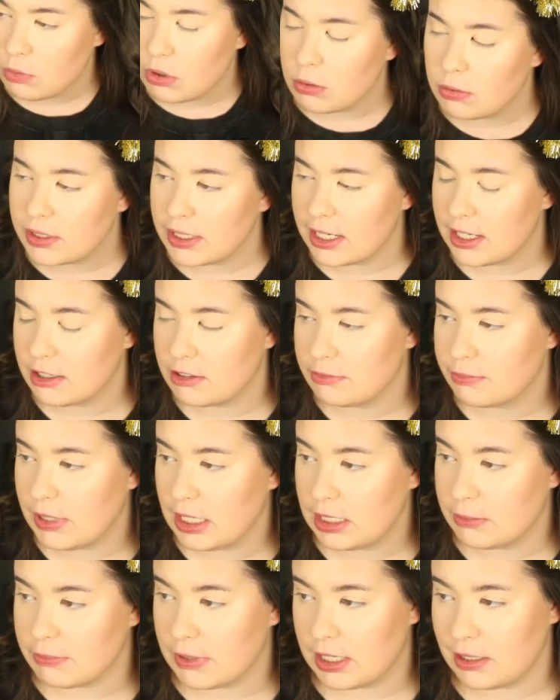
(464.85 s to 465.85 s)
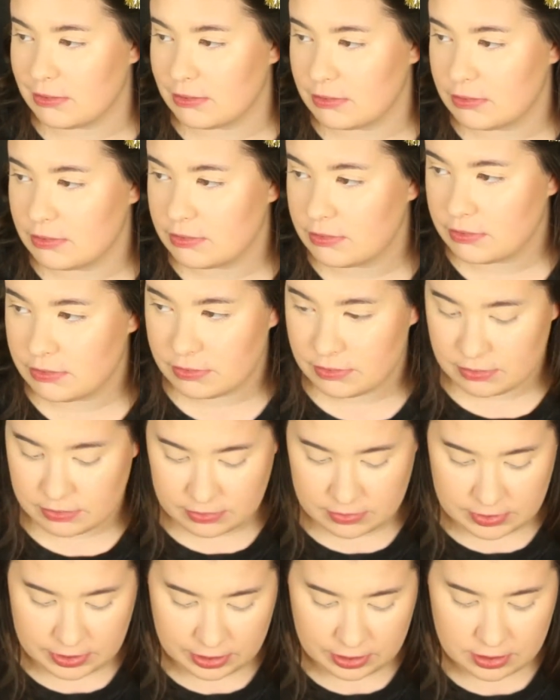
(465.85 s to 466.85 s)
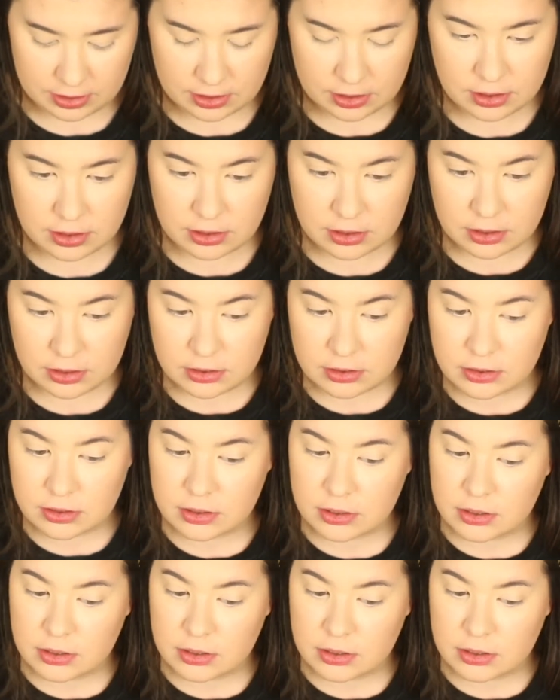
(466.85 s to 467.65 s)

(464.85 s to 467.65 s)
What would I have made mine? Could have done Mac.